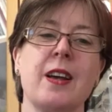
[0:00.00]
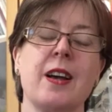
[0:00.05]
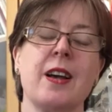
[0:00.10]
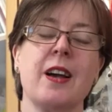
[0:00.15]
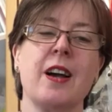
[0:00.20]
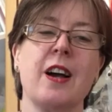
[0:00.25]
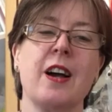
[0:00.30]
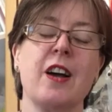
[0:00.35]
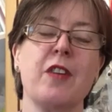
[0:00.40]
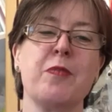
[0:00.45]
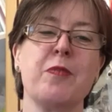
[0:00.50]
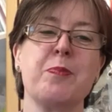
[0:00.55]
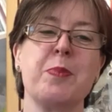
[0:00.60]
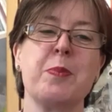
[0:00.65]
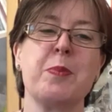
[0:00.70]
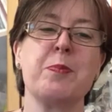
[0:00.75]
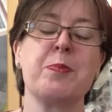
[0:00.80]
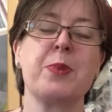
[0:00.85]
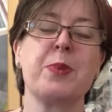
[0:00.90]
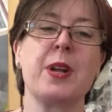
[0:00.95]
I've
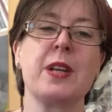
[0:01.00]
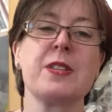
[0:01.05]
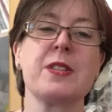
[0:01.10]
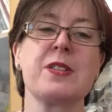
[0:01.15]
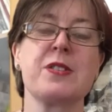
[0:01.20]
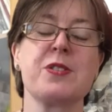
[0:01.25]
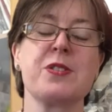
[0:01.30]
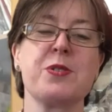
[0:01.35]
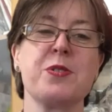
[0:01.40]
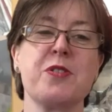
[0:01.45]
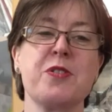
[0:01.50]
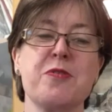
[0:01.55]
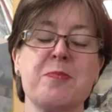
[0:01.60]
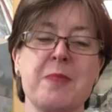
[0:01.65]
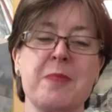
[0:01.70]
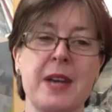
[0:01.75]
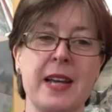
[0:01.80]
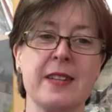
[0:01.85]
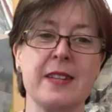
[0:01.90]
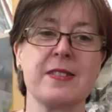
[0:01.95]
been blessed to have
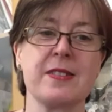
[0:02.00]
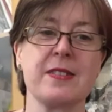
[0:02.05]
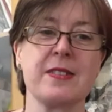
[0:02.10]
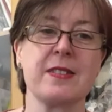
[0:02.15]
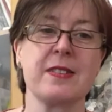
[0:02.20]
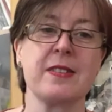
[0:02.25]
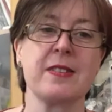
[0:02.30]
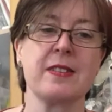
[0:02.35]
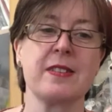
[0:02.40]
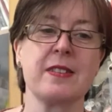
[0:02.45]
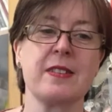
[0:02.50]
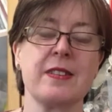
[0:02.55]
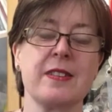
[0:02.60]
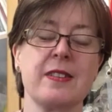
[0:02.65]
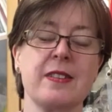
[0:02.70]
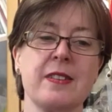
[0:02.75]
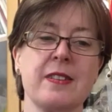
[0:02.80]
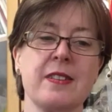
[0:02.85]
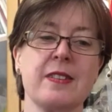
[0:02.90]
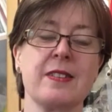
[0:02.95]
met
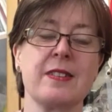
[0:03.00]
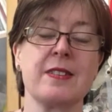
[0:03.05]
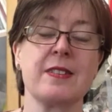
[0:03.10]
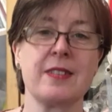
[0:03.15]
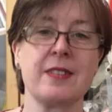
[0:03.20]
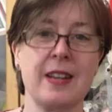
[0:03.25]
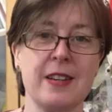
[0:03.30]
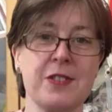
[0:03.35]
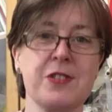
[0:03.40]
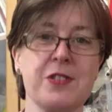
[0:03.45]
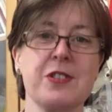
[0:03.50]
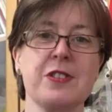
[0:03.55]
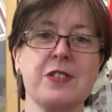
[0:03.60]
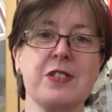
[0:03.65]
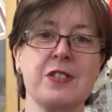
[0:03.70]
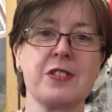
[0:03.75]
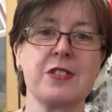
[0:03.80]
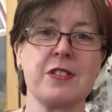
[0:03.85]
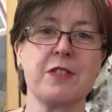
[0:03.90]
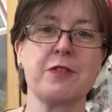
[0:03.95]

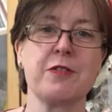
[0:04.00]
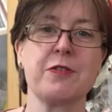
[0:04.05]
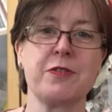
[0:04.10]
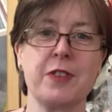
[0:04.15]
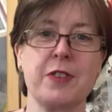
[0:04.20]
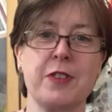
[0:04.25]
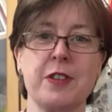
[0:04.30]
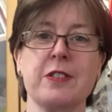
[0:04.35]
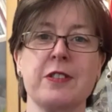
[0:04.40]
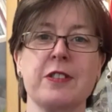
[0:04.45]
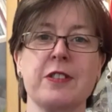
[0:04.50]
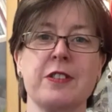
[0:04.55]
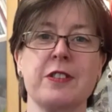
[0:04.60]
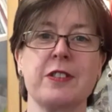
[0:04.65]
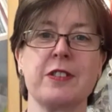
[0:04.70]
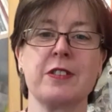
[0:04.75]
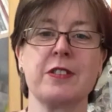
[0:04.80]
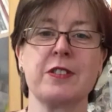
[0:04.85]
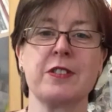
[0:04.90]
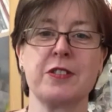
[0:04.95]
thousands of folk
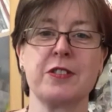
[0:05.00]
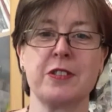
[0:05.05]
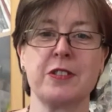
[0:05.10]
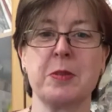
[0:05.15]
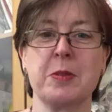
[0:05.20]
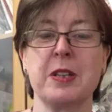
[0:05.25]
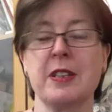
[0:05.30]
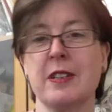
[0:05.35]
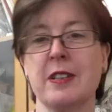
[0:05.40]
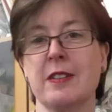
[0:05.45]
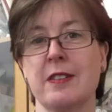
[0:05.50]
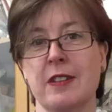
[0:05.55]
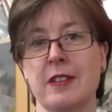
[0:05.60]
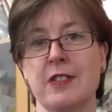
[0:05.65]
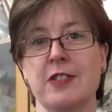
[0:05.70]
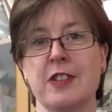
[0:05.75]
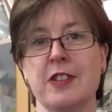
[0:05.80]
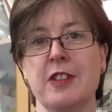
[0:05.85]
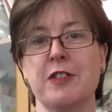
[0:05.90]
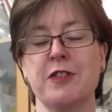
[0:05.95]
through
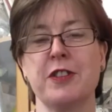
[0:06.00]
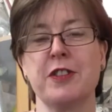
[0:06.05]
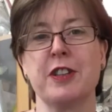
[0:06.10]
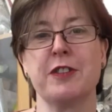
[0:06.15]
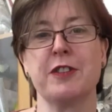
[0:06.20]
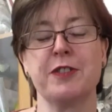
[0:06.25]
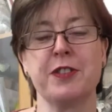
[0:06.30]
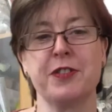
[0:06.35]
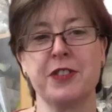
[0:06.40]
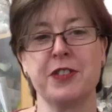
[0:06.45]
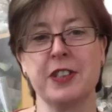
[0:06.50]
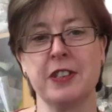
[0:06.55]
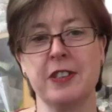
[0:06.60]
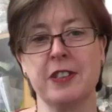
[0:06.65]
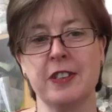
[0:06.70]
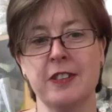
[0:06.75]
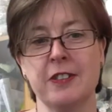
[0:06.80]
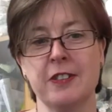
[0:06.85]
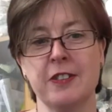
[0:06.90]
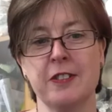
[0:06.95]
so far 15
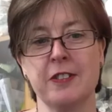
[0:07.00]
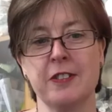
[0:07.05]
years.